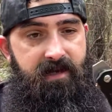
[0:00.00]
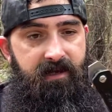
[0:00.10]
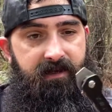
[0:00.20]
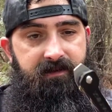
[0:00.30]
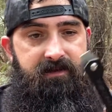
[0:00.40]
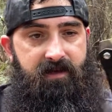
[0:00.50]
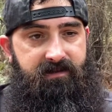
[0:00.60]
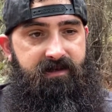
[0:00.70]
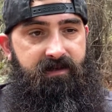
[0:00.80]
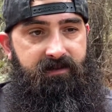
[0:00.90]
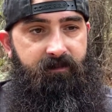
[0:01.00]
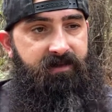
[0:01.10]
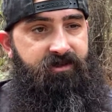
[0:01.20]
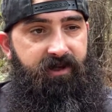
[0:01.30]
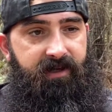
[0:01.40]
It does get a little bit
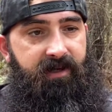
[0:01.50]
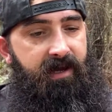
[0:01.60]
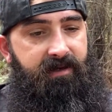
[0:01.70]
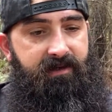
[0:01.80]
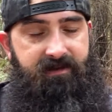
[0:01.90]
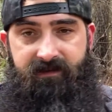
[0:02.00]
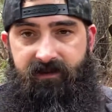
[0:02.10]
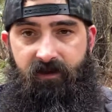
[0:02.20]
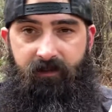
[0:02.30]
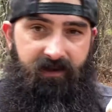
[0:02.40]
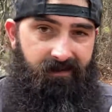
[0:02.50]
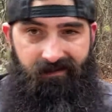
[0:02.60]
tricky, and it is a little bit